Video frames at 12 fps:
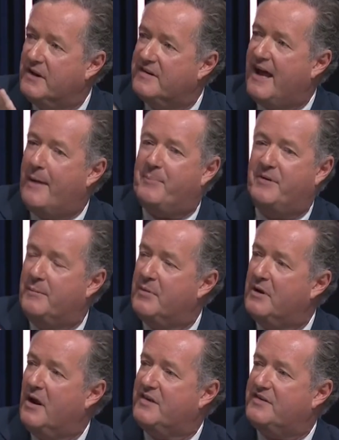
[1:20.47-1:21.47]
that has happened in
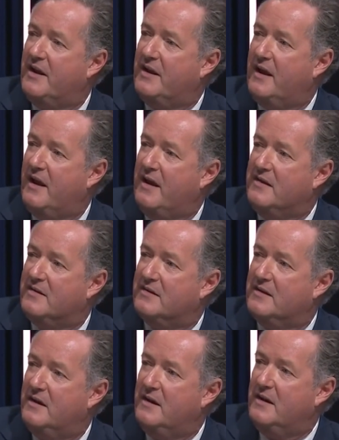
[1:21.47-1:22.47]
I the just, last 10 days? I just said